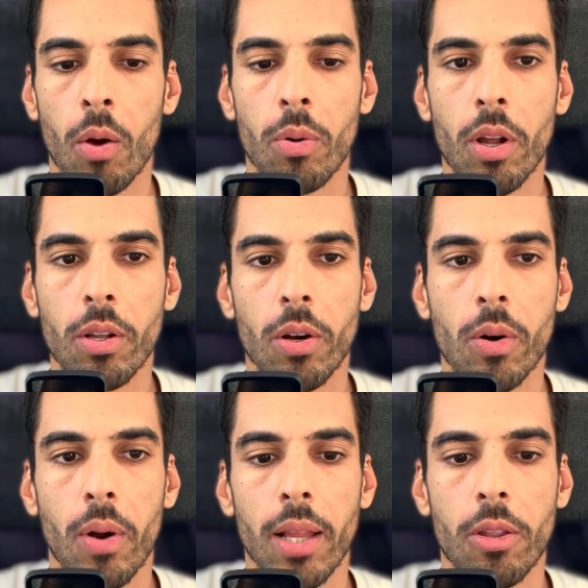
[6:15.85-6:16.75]
I'm not going to
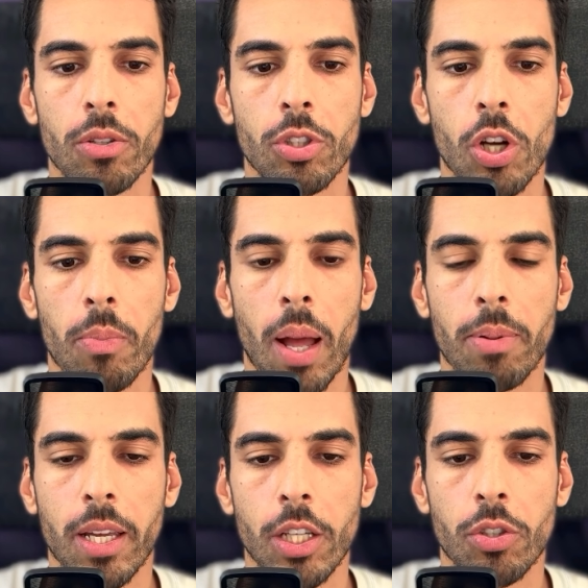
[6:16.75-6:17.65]
create the job
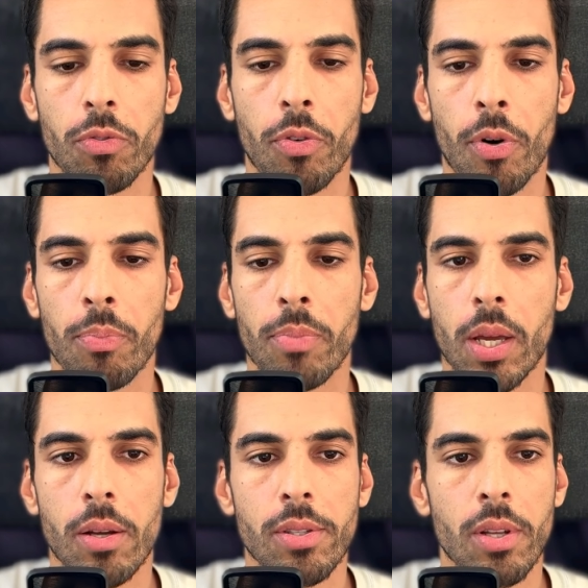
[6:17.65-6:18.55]
application form
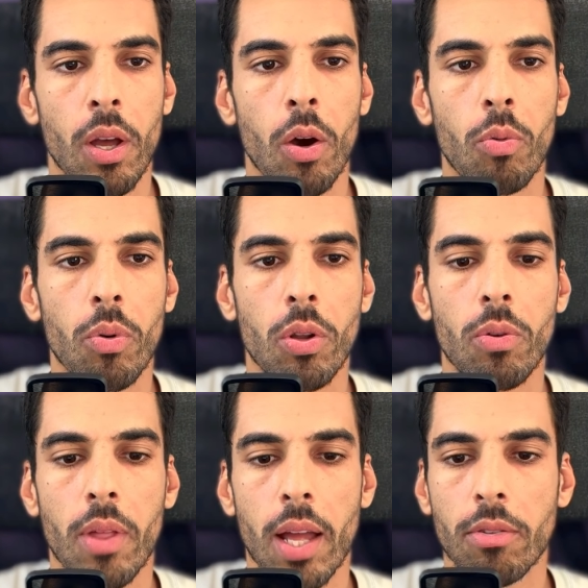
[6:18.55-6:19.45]
because we
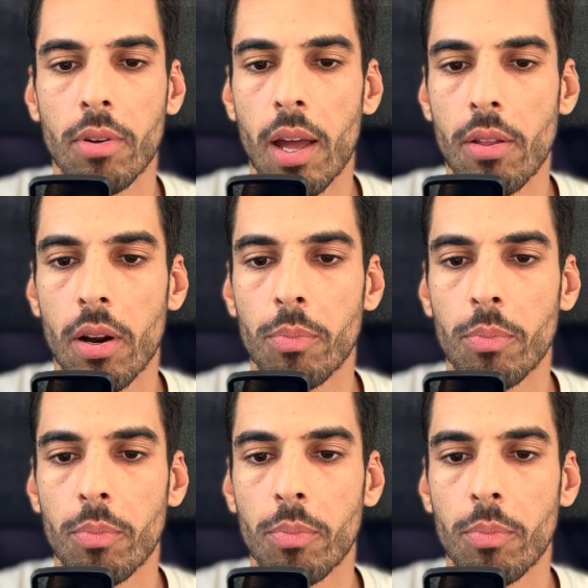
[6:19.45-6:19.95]
want to do that together.